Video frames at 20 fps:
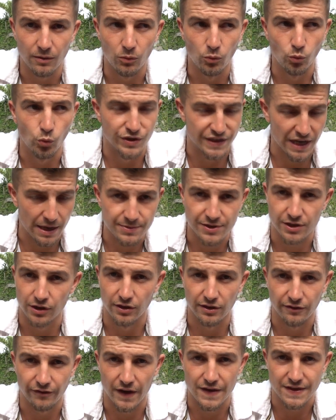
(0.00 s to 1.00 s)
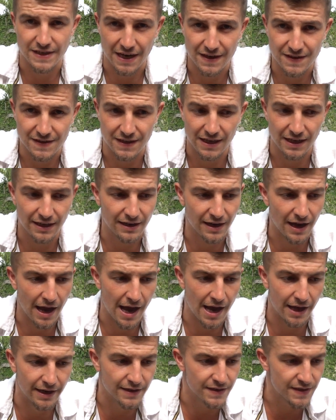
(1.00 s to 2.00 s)
was absolutely fantastic,
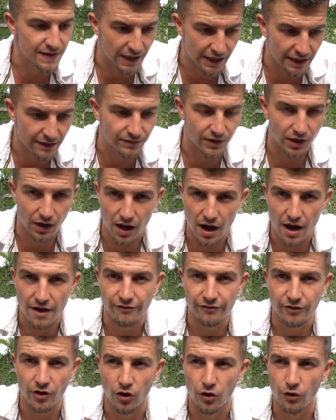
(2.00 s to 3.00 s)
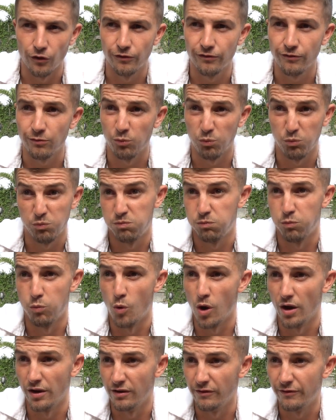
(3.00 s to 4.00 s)
and it saved the life of
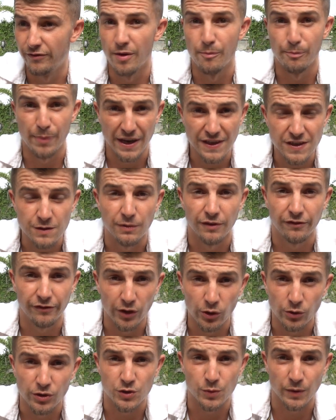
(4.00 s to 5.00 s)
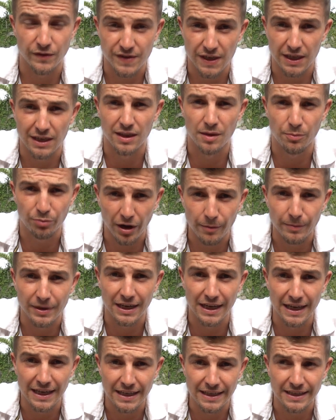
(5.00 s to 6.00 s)
one of the best midfielders we've seen in the Premier
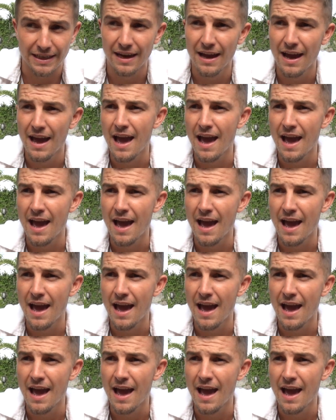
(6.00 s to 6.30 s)
League